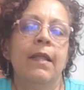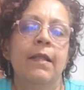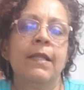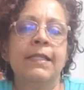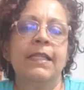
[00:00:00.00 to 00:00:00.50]

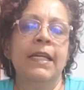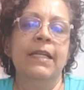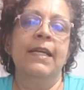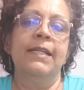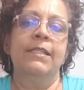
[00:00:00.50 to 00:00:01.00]
And then
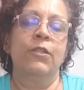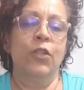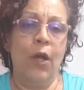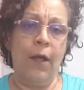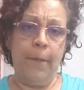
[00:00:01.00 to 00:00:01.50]
sitting nice and
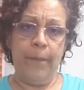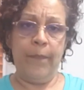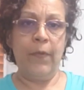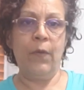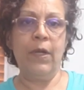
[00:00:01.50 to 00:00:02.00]
tall,
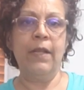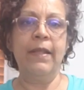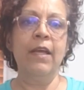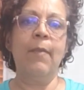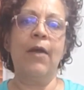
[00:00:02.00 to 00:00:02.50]
we're going to
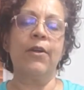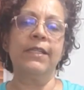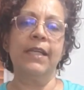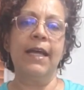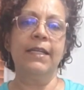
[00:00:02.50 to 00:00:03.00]
think about our
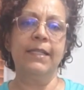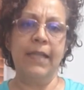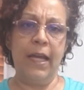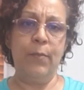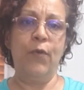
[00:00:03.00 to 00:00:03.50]

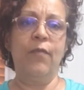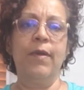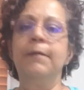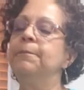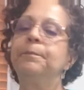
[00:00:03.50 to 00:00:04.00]
side-to-side movement.